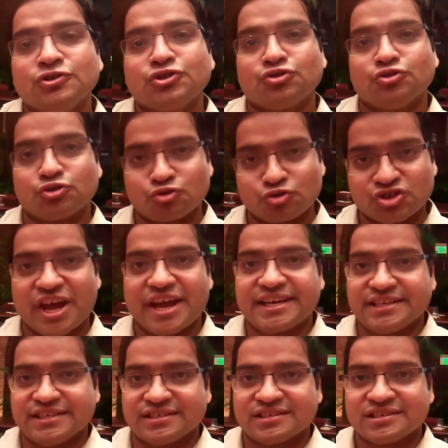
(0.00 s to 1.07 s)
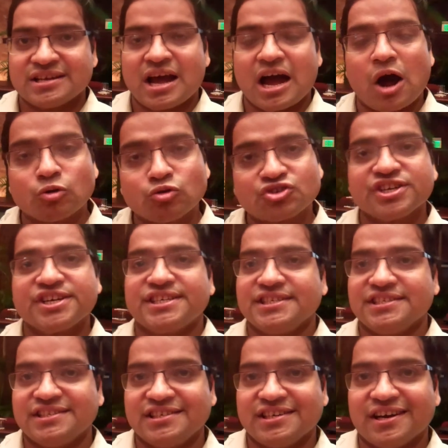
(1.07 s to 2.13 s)
to the societies outside
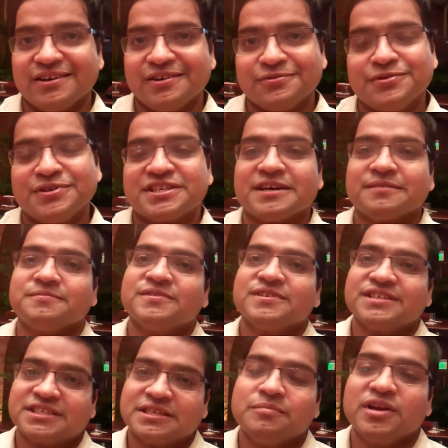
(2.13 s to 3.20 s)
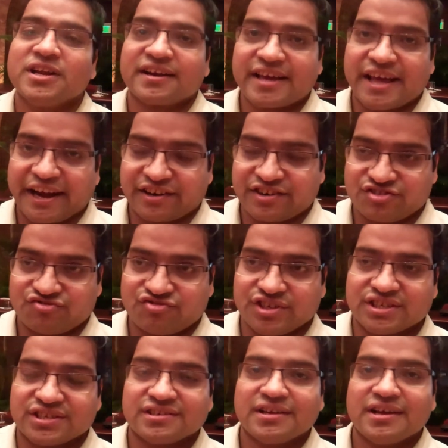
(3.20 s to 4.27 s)
India which have similar
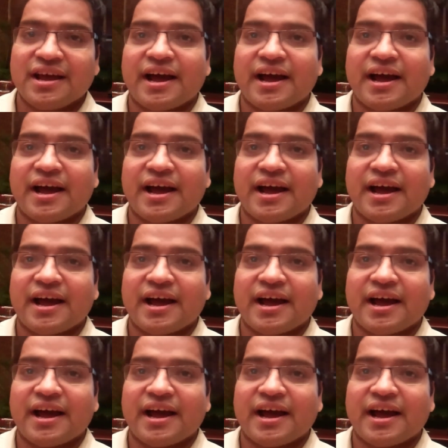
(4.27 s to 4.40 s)
characteristics.